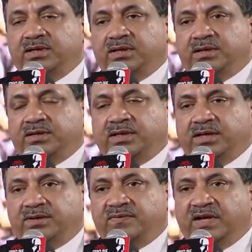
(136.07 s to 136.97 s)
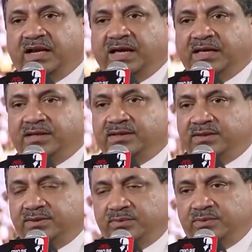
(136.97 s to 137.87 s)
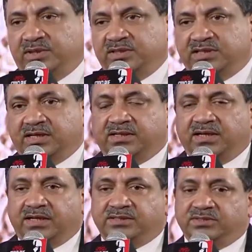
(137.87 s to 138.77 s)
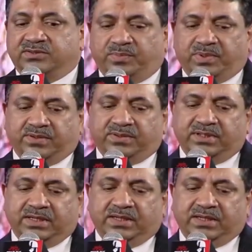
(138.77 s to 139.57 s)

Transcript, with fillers: uh, kind of aligned with the central axis of power.